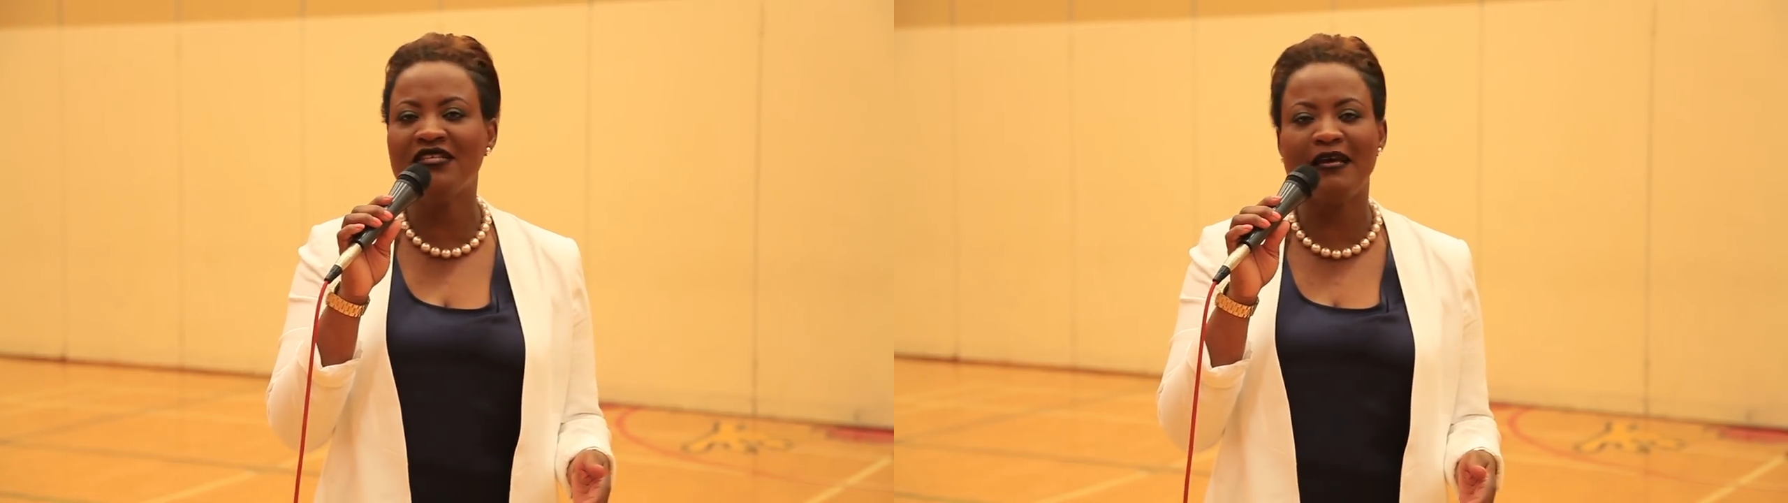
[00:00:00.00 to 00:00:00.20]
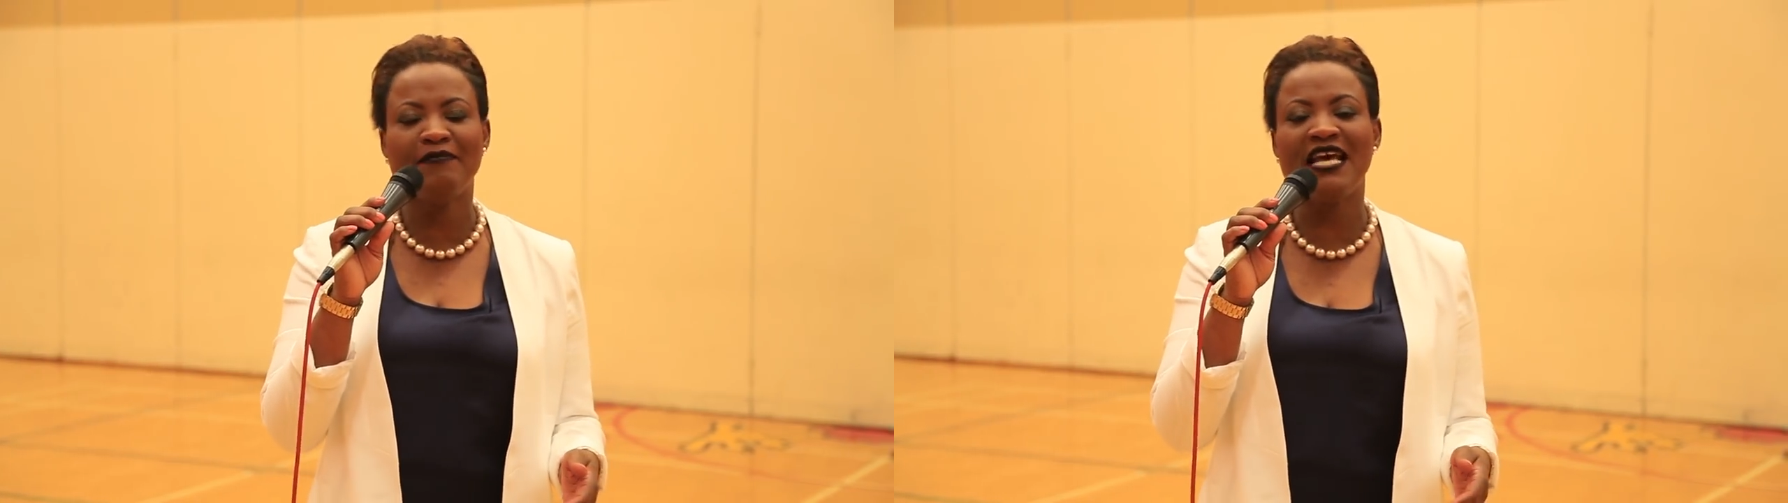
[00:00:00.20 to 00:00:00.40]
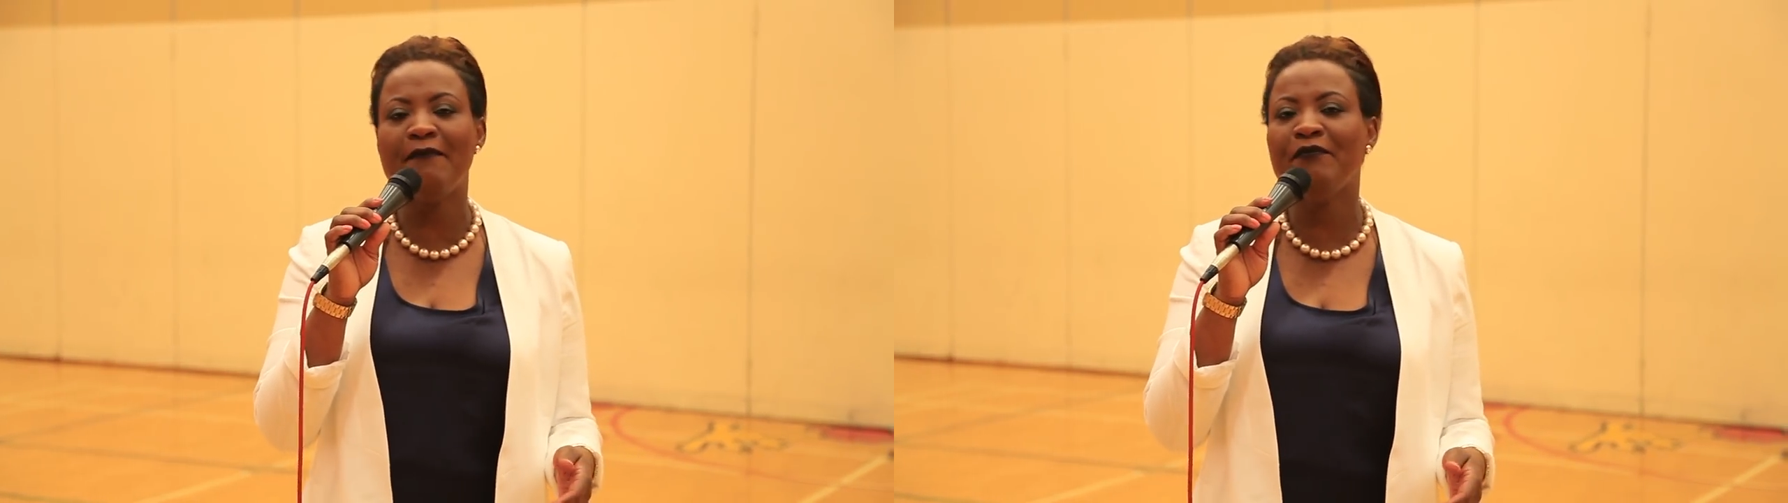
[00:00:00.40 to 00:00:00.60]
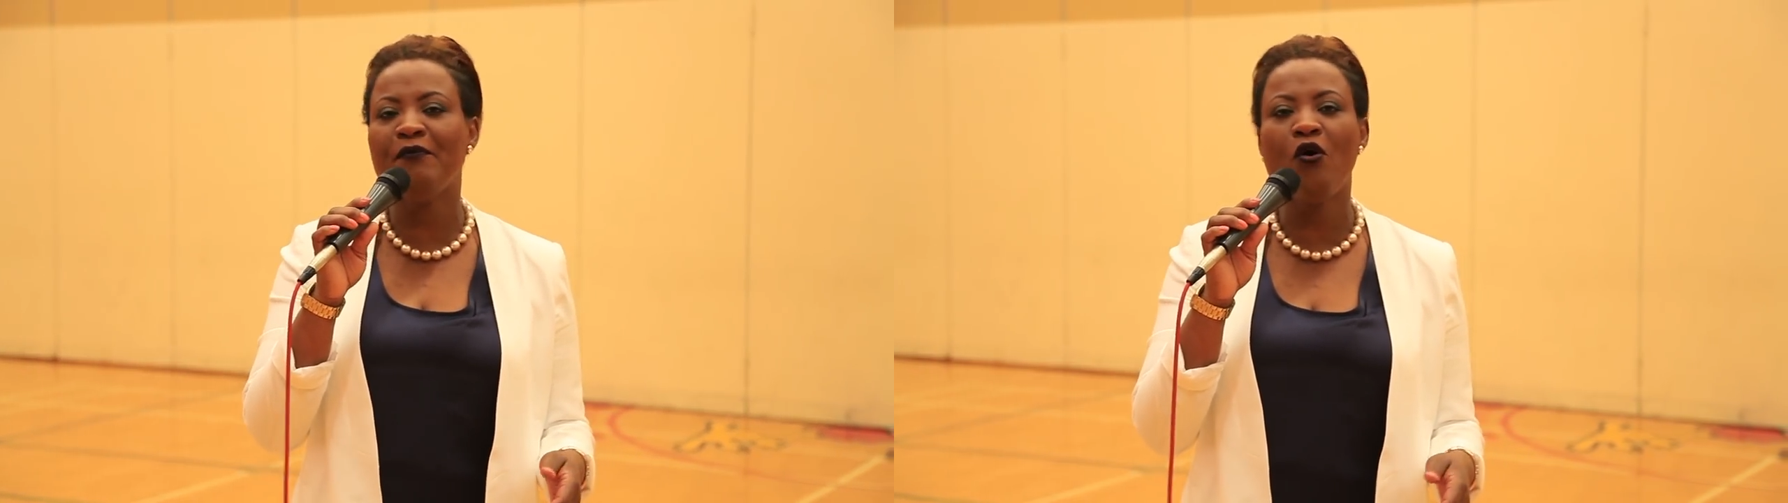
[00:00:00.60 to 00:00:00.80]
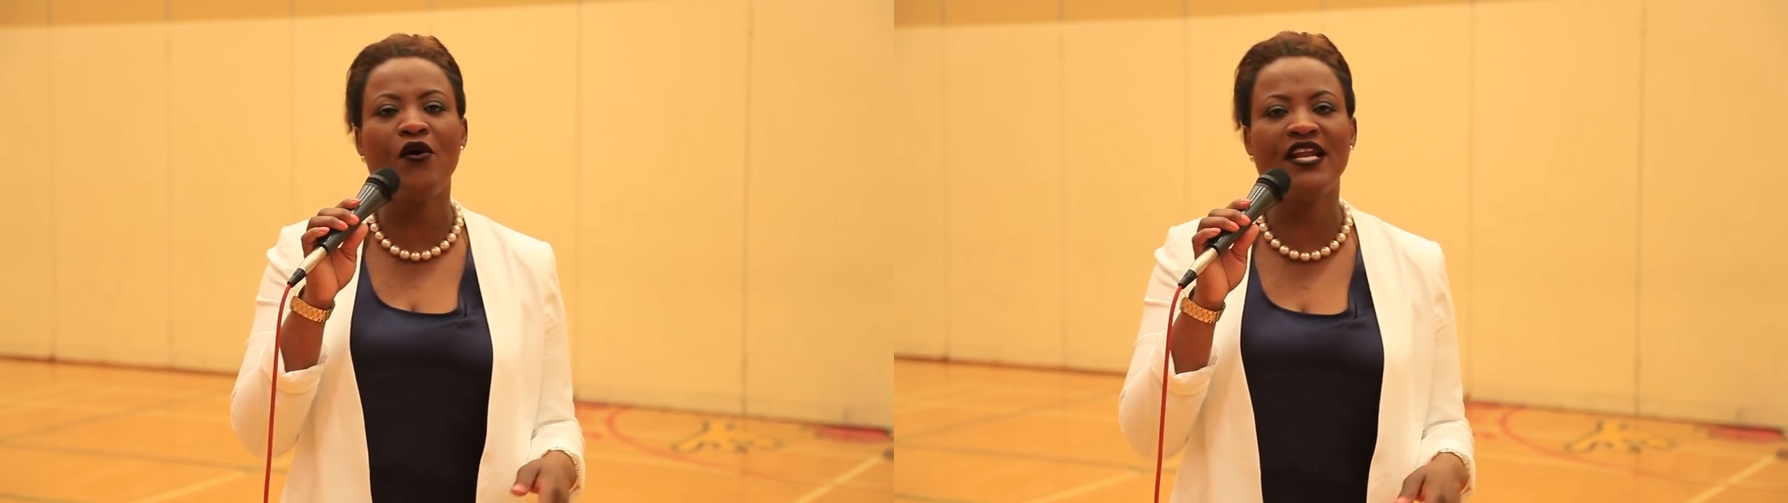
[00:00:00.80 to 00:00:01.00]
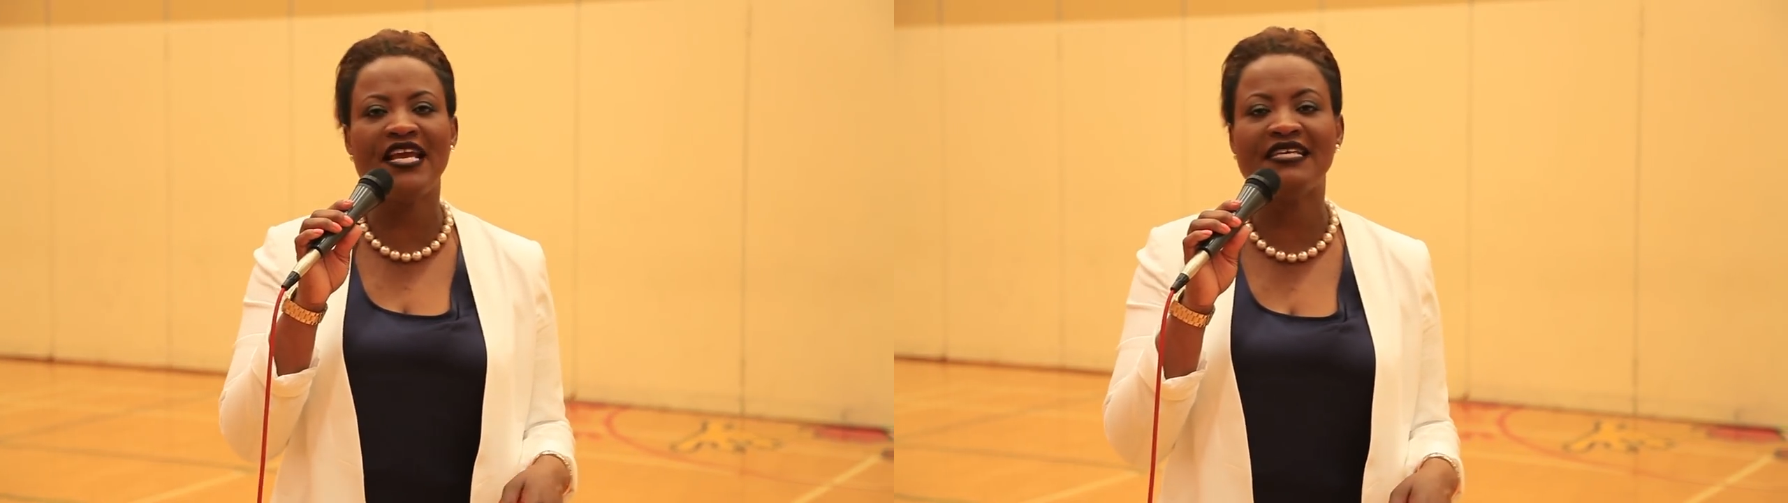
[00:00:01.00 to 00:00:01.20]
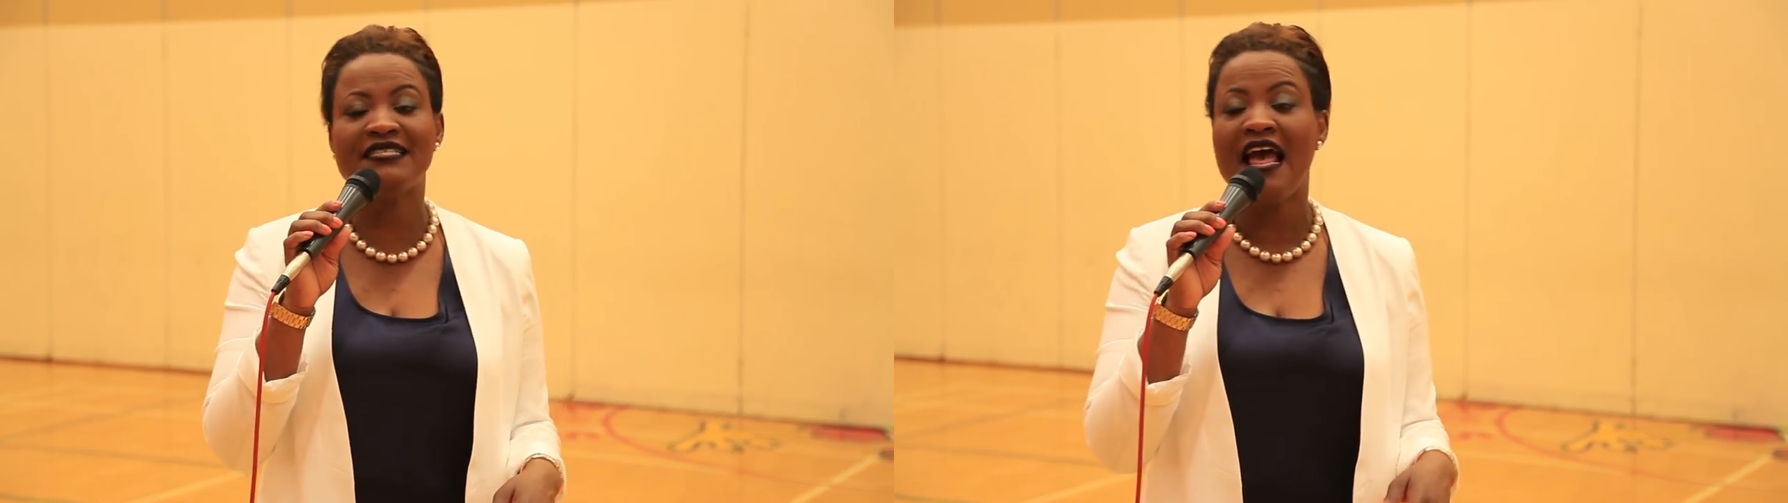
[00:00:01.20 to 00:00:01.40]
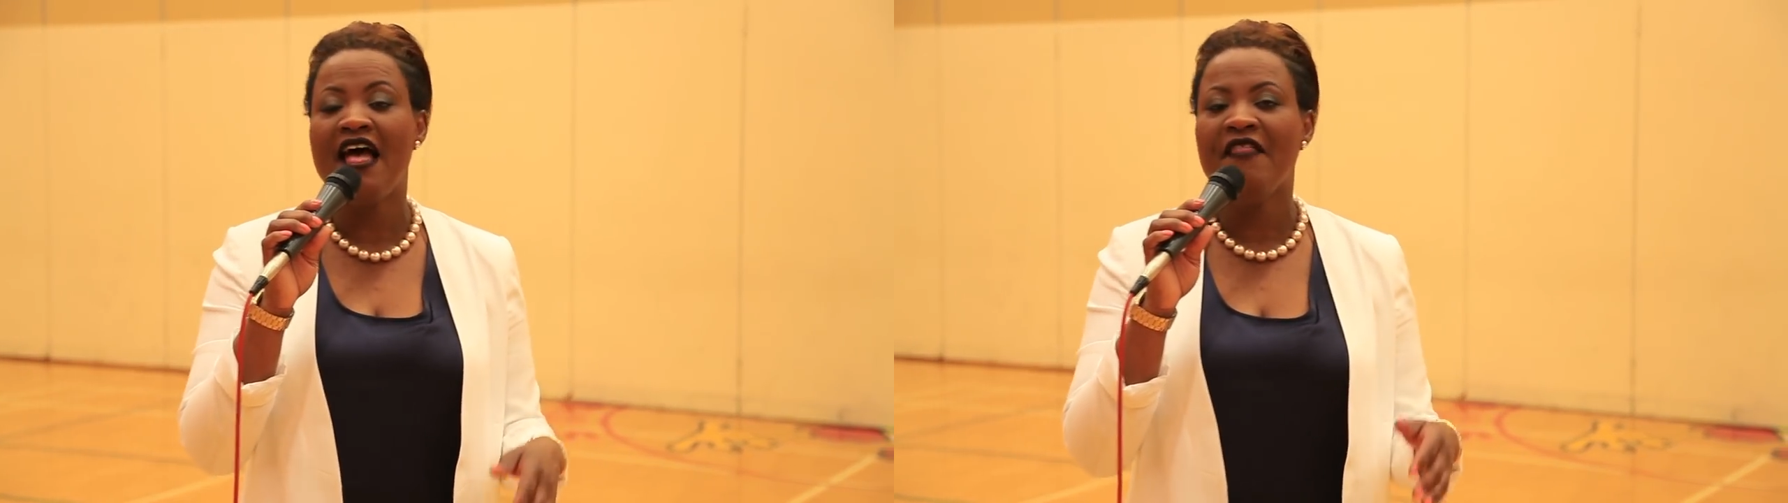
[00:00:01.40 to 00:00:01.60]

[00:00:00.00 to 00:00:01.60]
September mornings